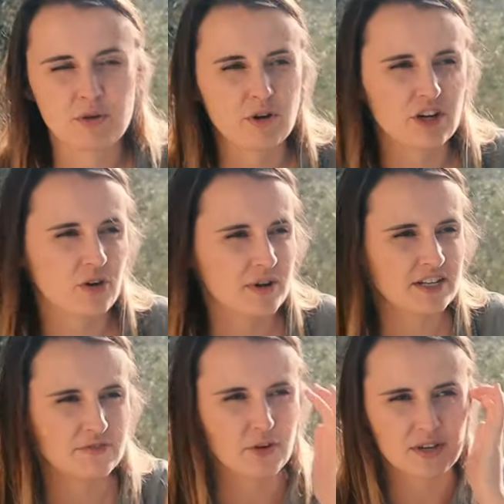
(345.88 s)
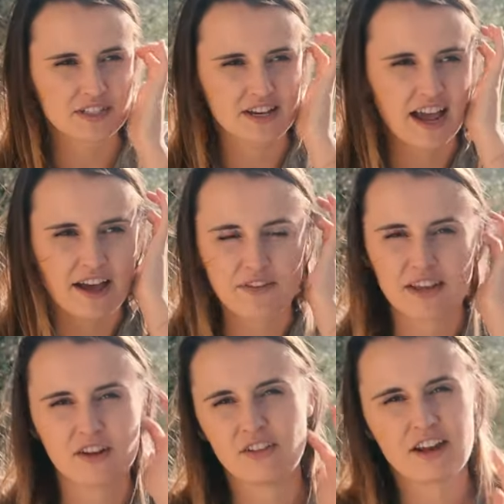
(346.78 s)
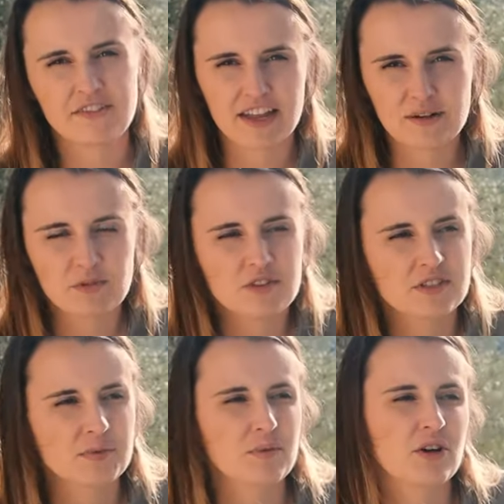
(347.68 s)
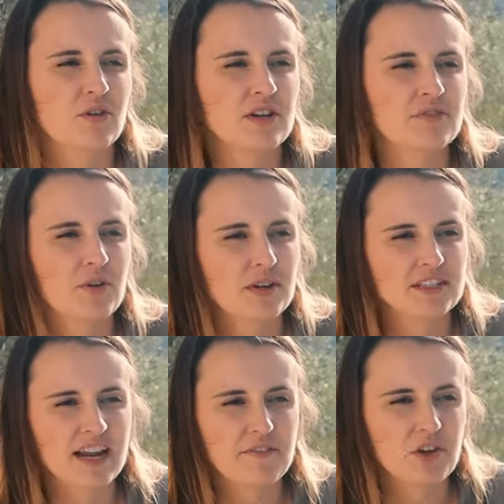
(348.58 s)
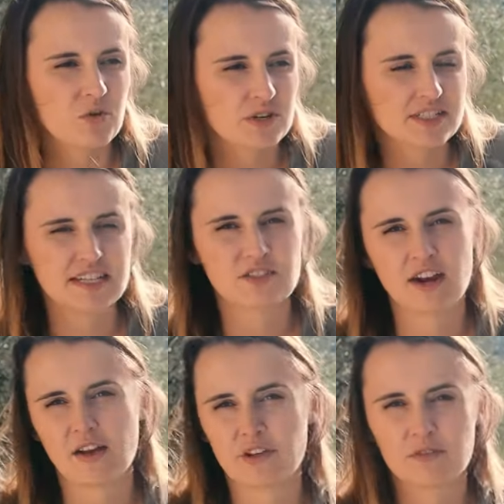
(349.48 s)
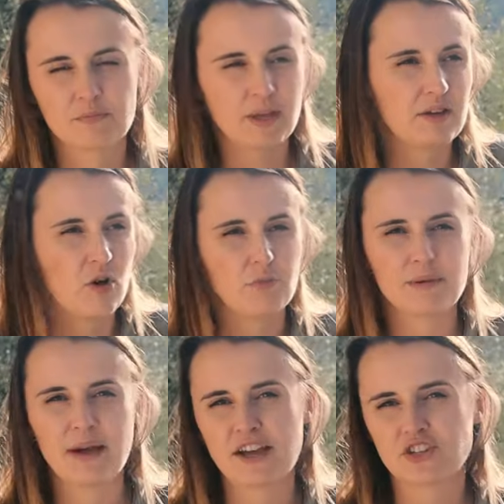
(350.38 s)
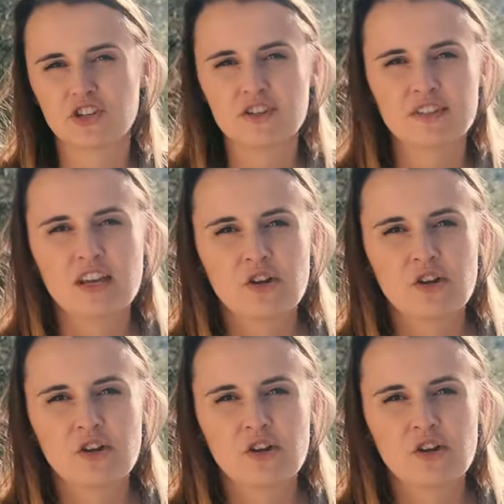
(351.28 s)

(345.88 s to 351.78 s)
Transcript: We weren't going to focus on having a lot of animals. We weren't going to focus on having horses or having big open pastures.